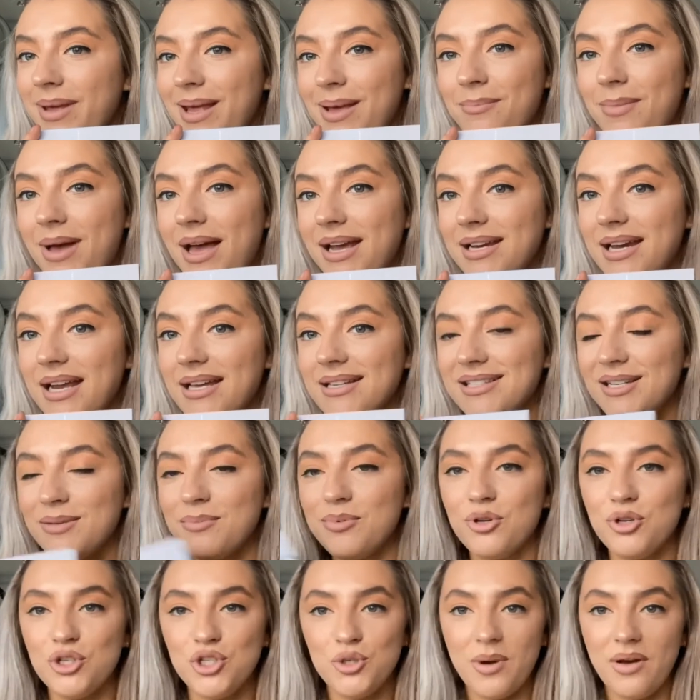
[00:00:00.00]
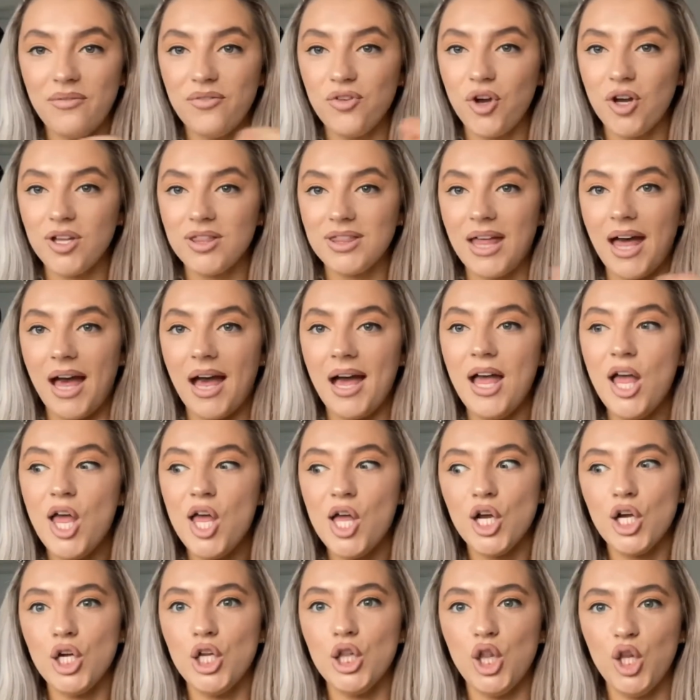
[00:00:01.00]
magnetic because you haven't got that
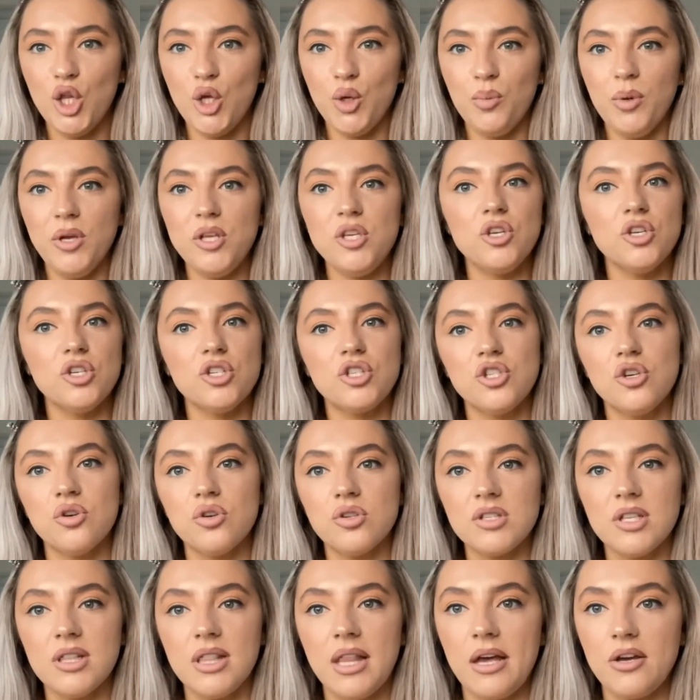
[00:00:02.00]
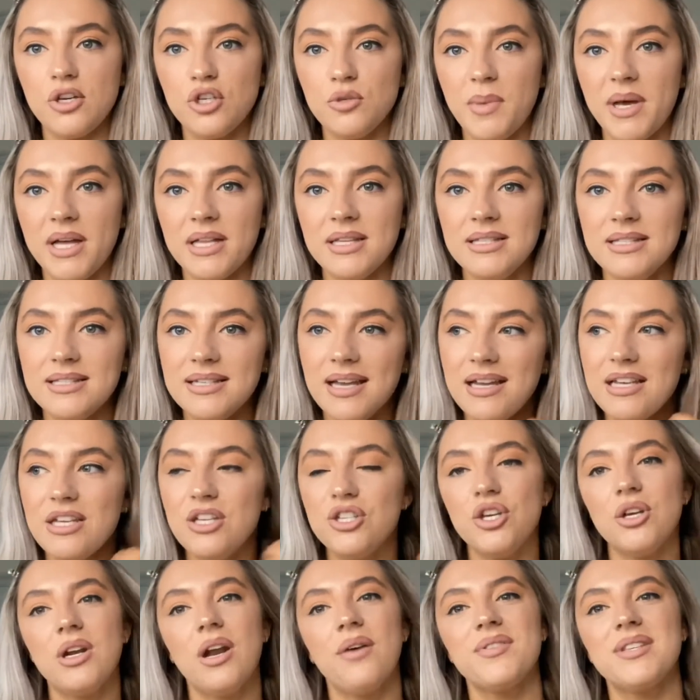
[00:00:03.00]
glue which is stuck to the lash band and you
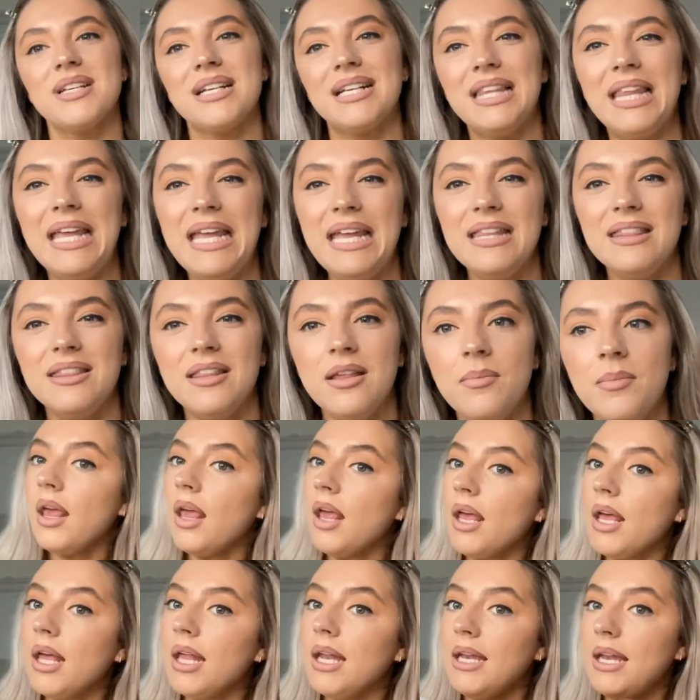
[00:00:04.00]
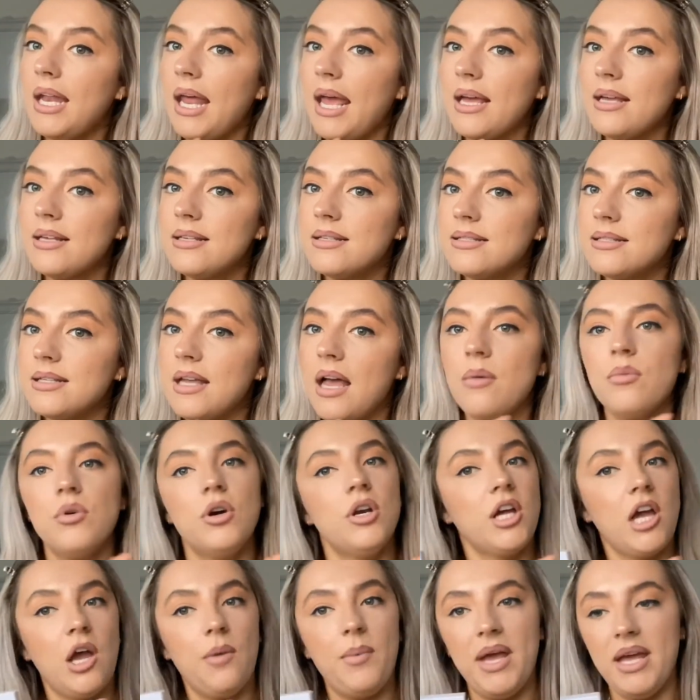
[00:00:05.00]
don't have to clean them. Next, I'm going
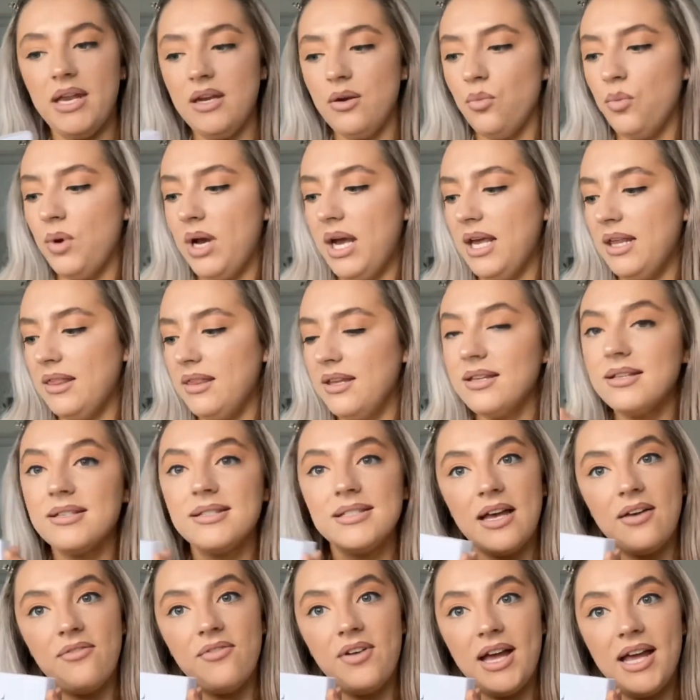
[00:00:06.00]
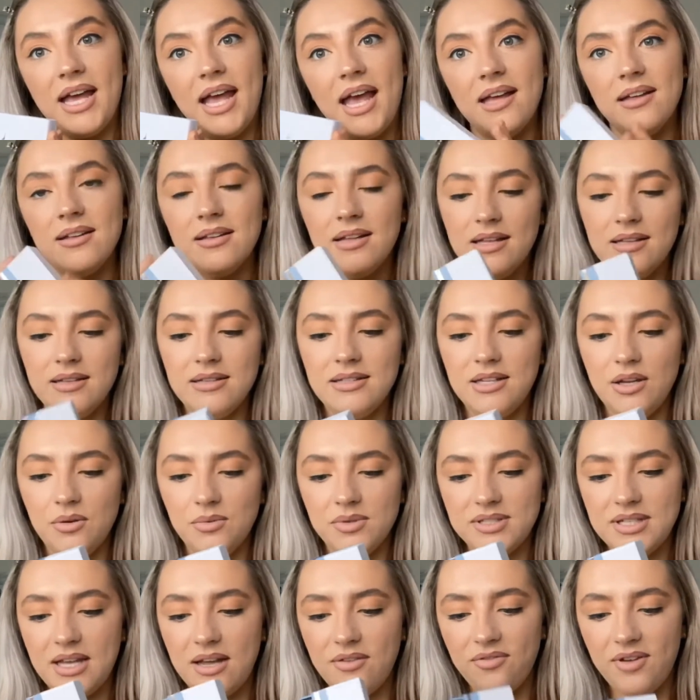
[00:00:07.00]
to go in with Sapphire. Now,
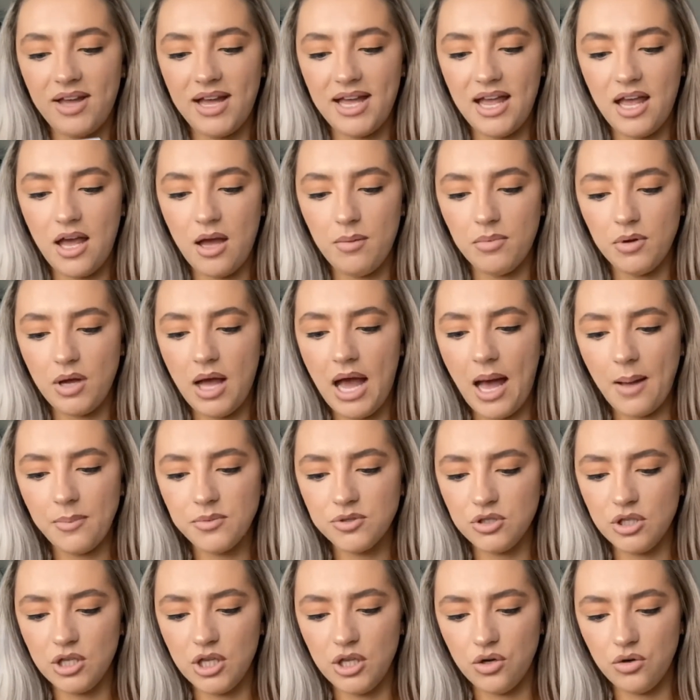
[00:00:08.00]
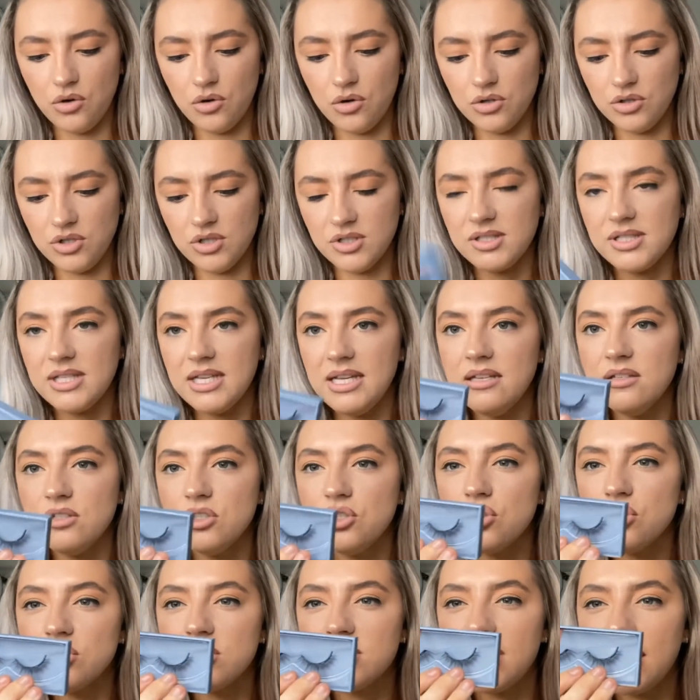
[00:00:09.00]
Sapphire are absolutely gorgeous. These are
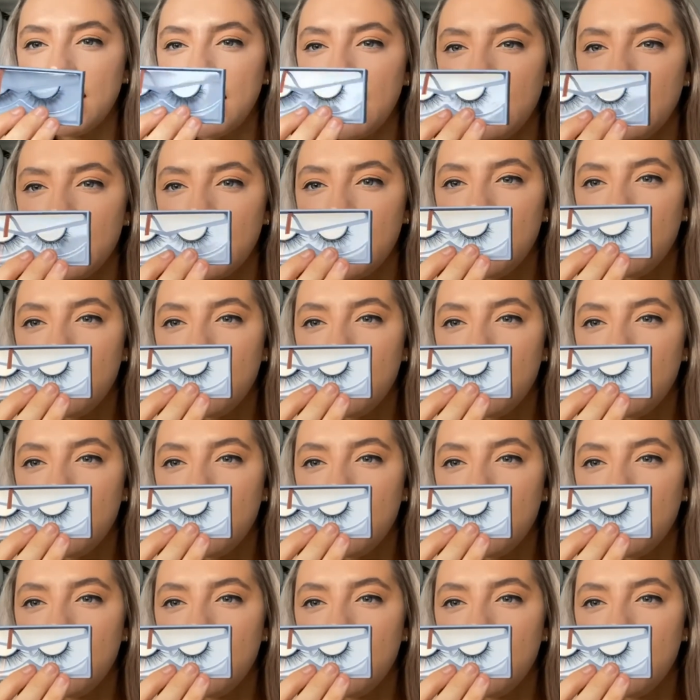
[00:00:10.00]
just like